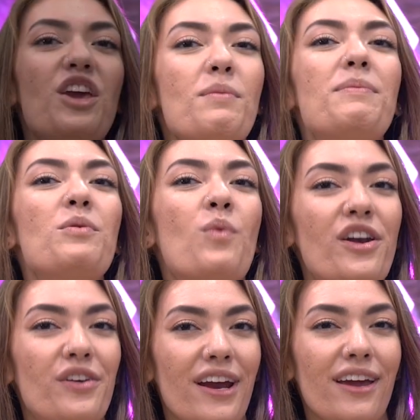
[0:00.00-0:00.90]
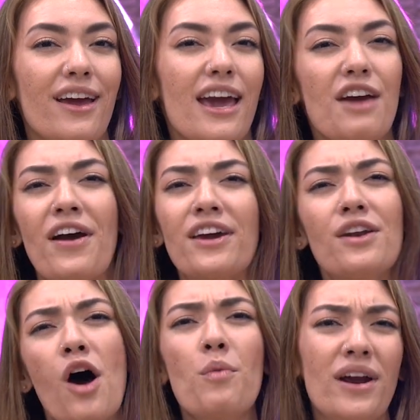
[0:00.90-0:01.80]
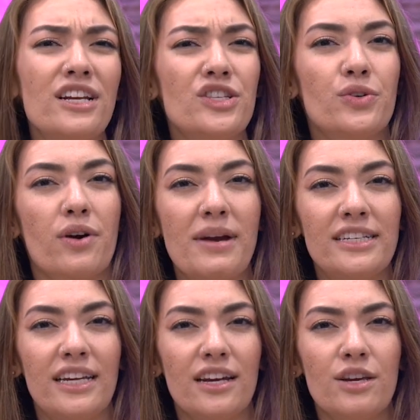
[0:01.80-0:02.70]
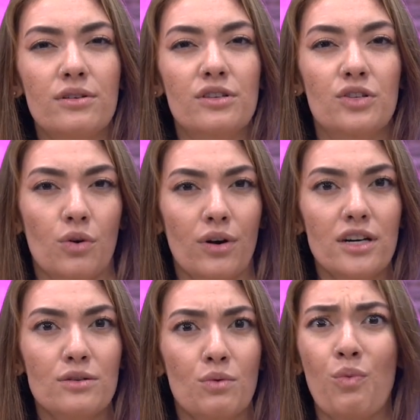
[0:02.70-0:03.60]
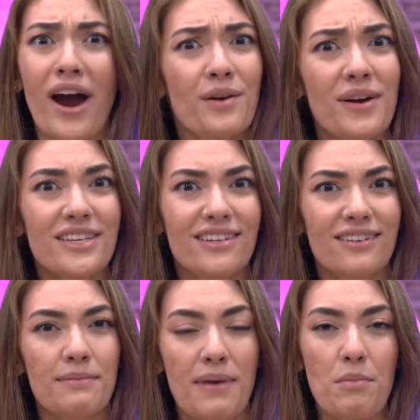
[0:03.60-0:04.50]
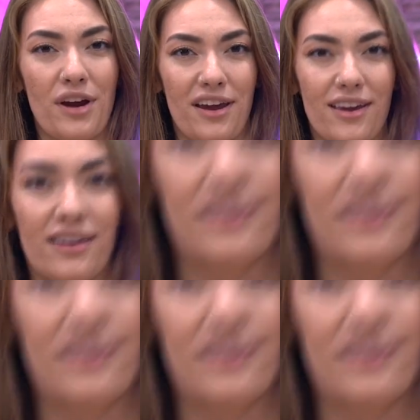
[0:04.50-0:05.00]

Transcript: you might be wondering, if I can already store my data using storage, why do I still need memory?